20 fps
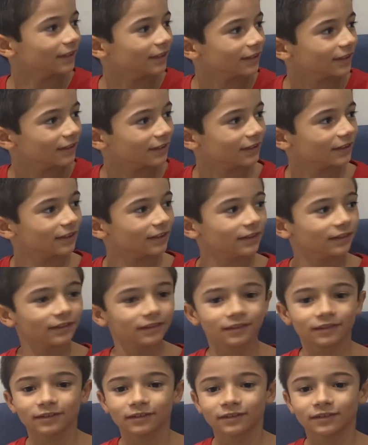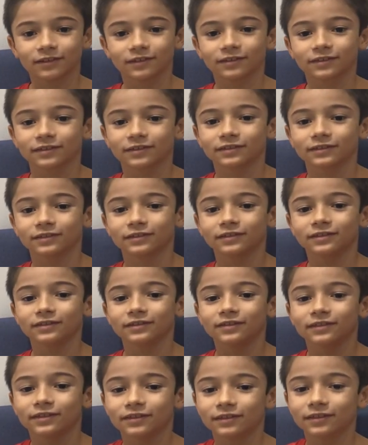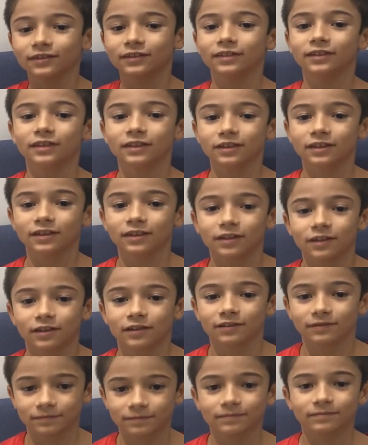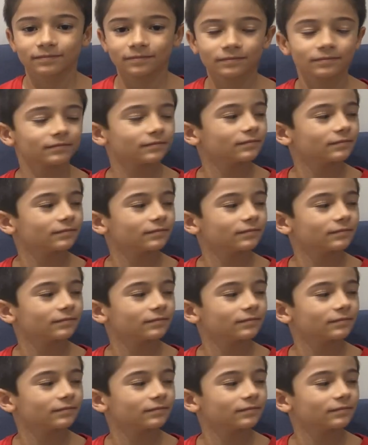The person shown says nothing.